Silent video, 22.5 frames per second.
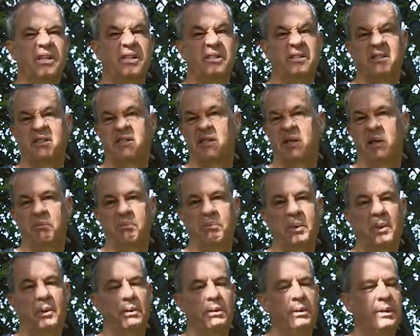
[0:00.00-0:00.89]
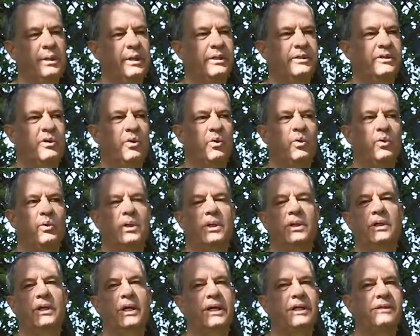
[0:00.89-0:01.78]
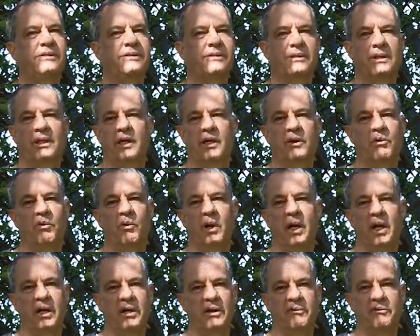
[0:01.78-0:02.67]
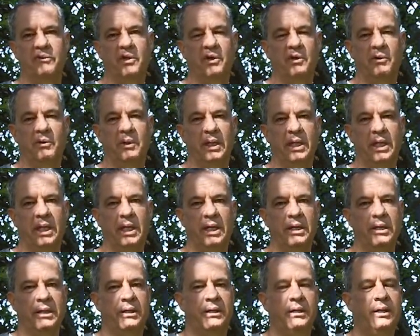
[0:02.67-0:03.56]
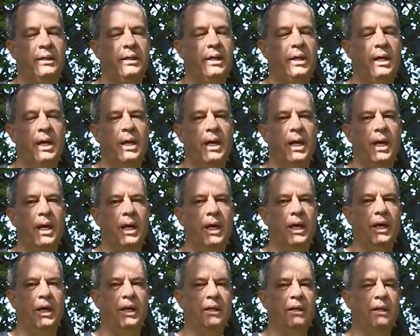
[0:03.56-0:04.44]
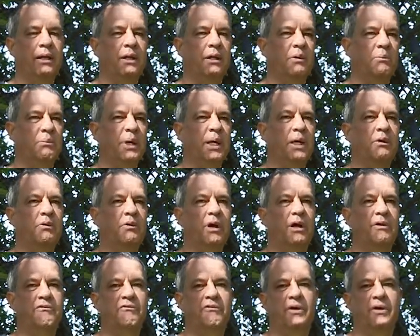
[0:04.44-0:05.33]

It's simple, it's a really slick way of doing it, and it'll be a great